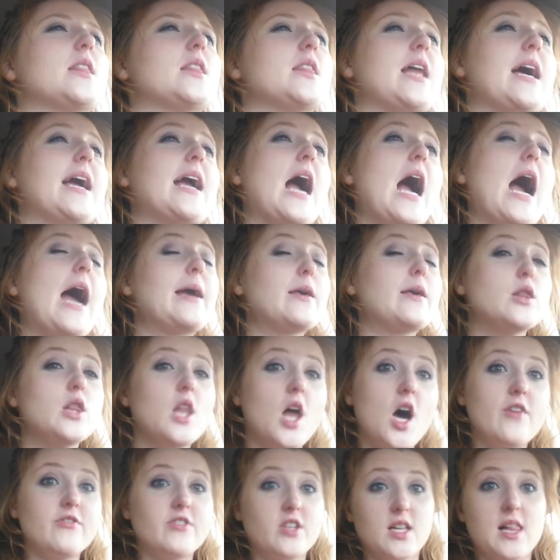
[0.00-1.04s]
Like, I
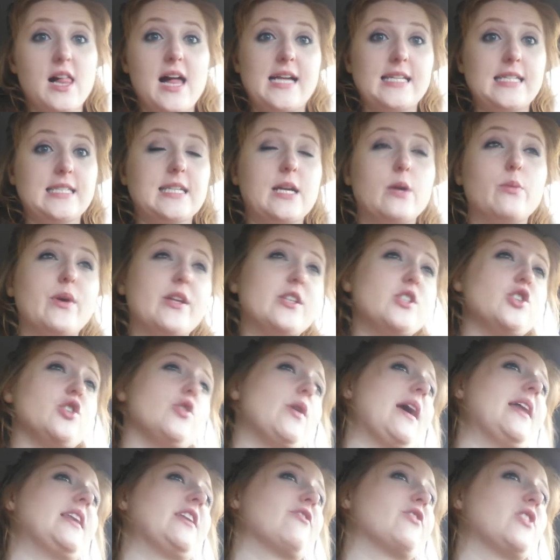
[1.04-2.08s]
loved the classes I went to,
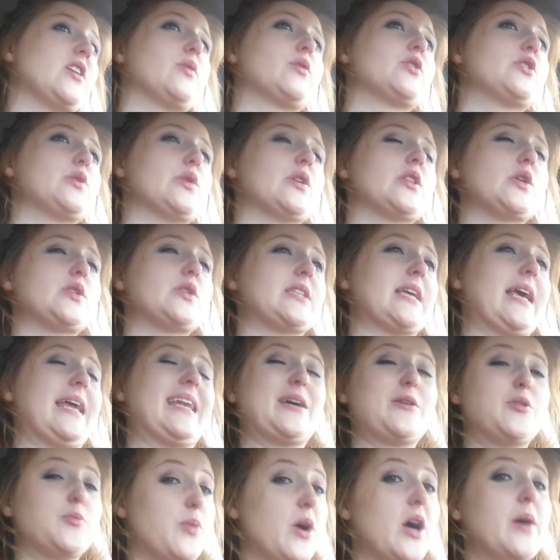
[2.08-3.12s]
and if they were doing those again,
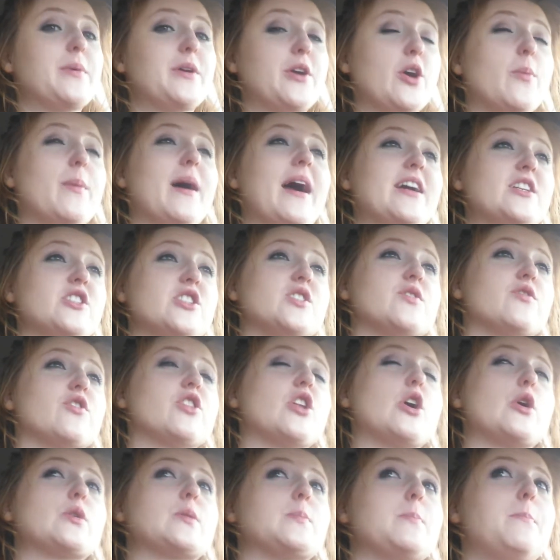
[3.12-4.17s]
I would probably go back just for
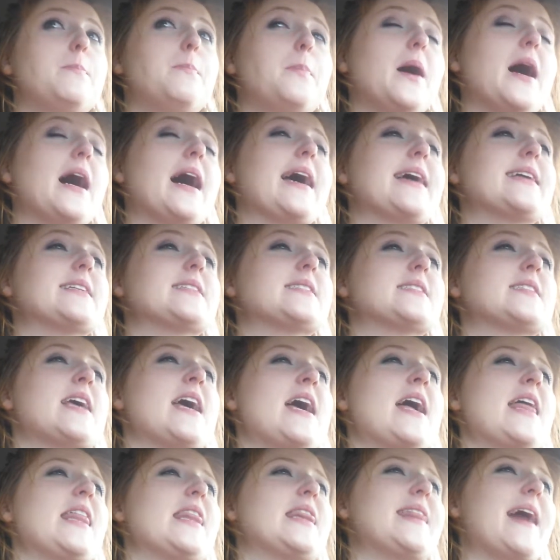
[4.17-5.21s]
those, but
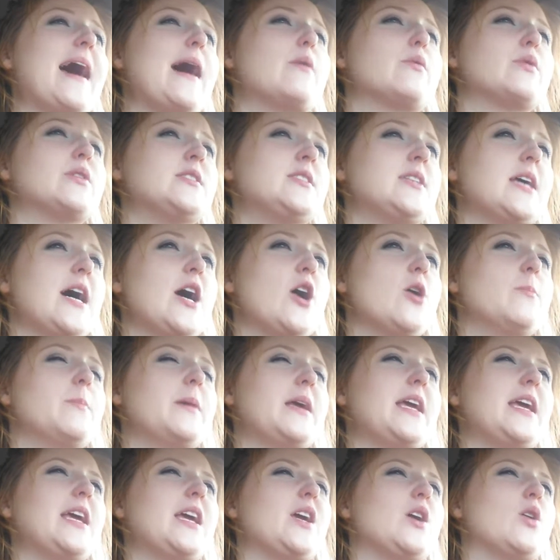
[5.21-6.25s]
that would tell
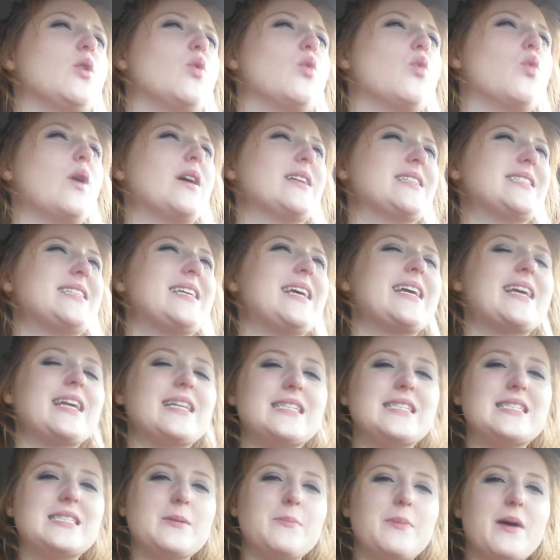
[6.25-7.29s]
me what
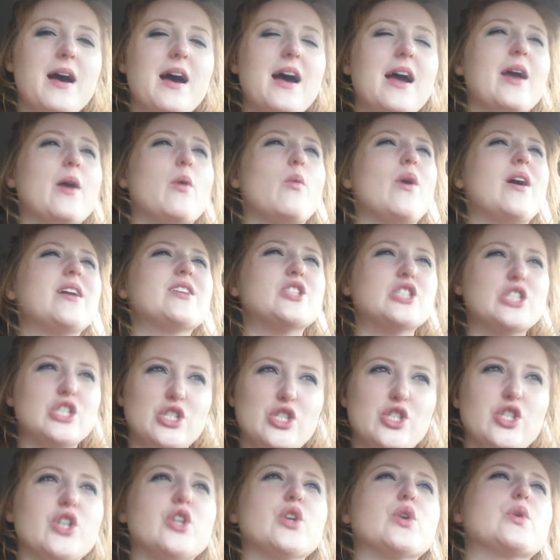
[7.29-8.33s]
tickets to buy, what to
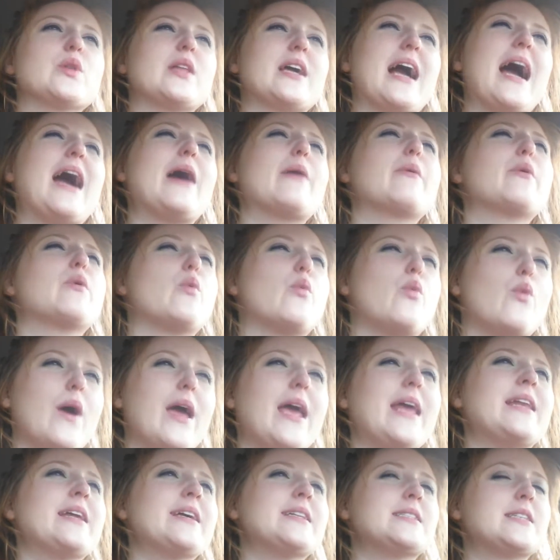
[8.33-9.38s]
do. Like, I would
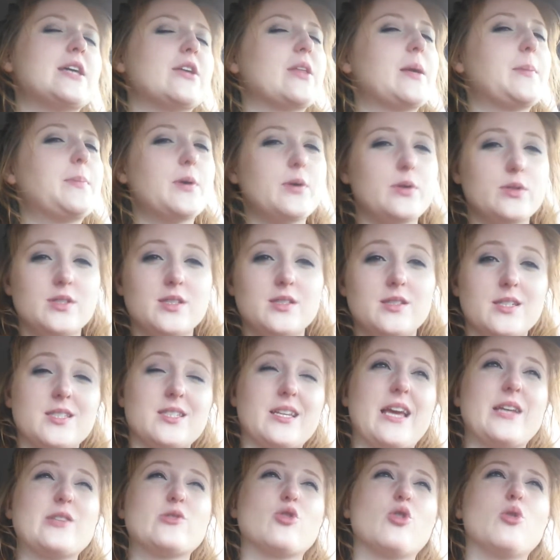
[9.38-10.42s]
wait until they posted the
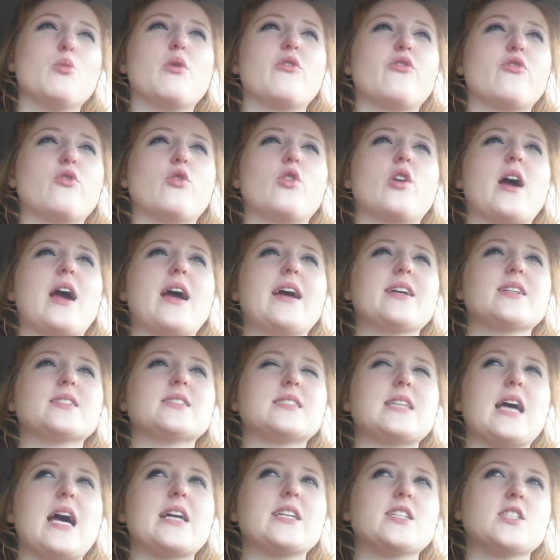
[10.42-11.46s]
schedule before I
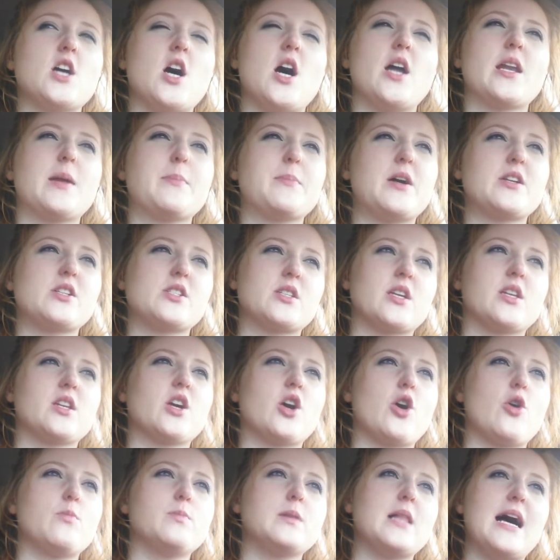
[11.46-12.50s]
signed on. I'm not just going
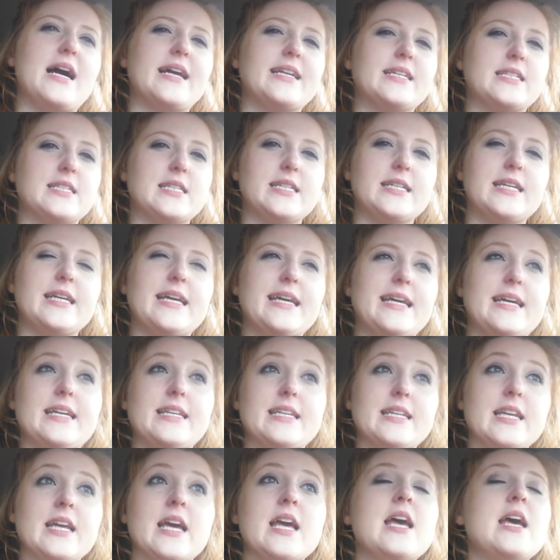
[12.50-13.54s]
to go blindly
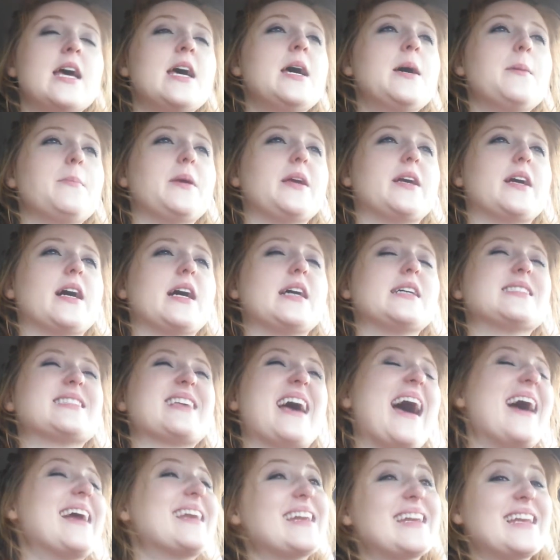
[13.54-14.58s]
in, because
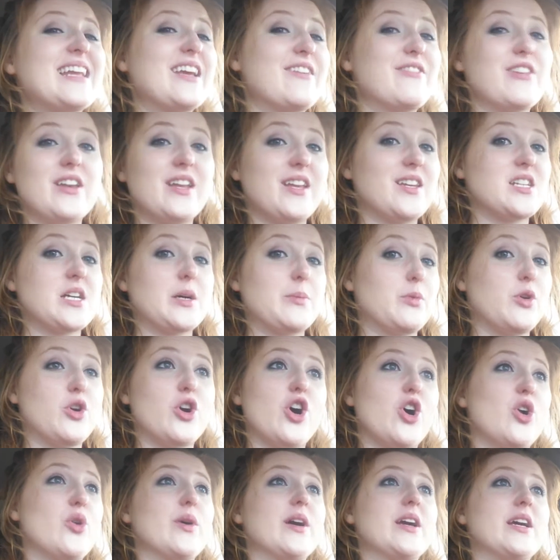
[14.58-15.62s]
I didn't even end up
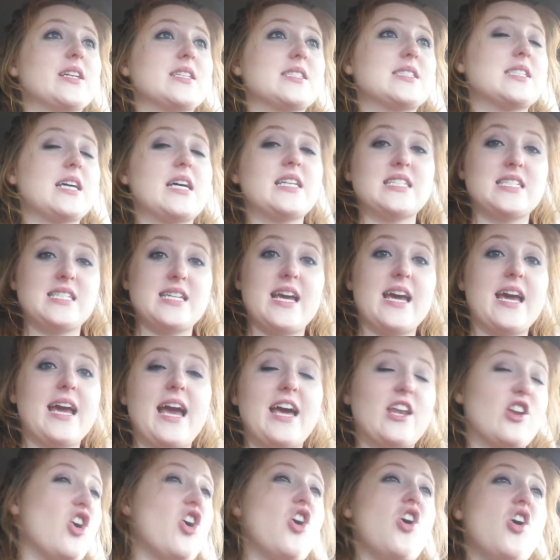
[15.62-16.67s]
going Sunday
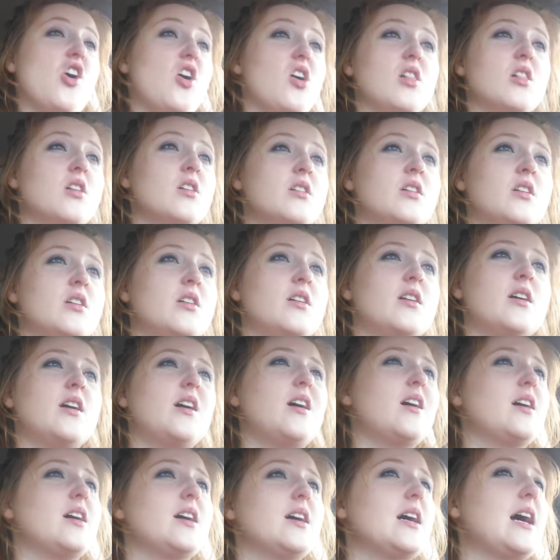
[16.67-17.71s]
at all.
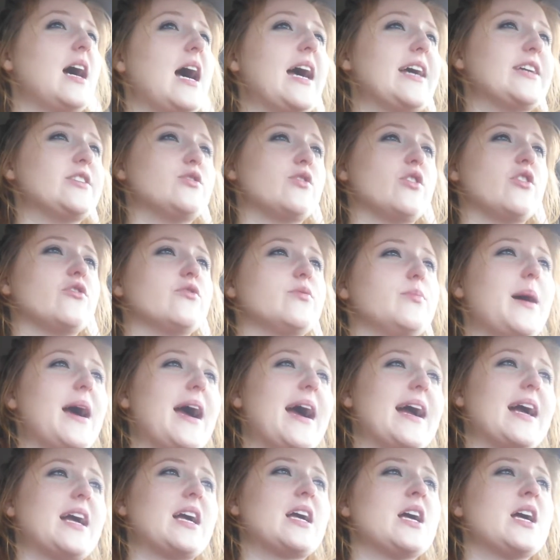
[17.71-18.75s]
I drove
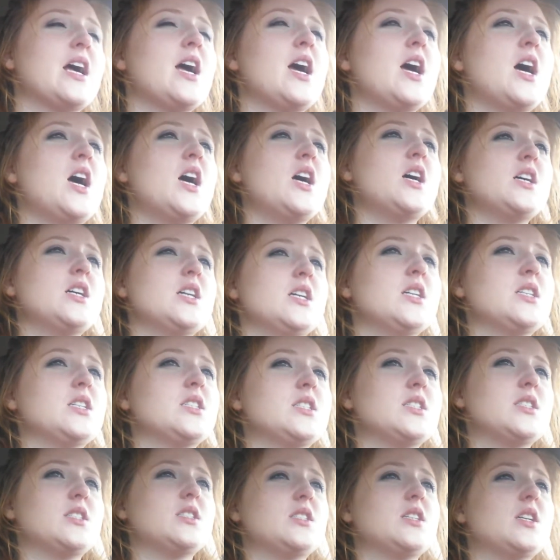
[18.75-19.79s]
back
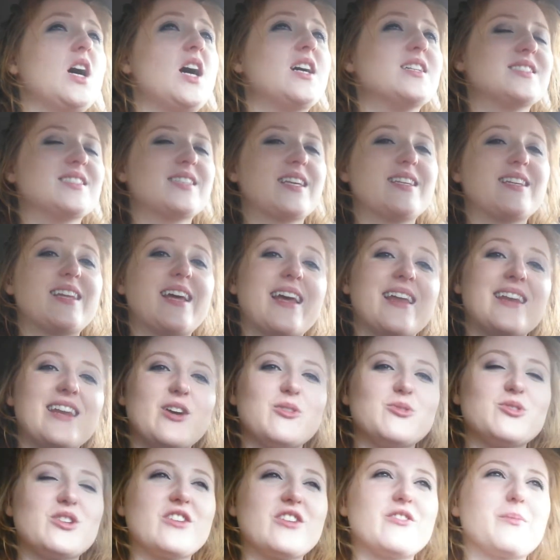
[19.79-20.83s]
on Sunday, and now
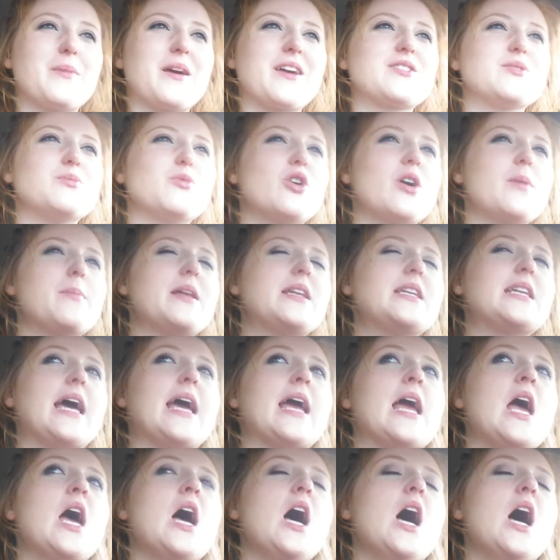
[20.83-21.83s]
I'm driving back tomorrow Monday.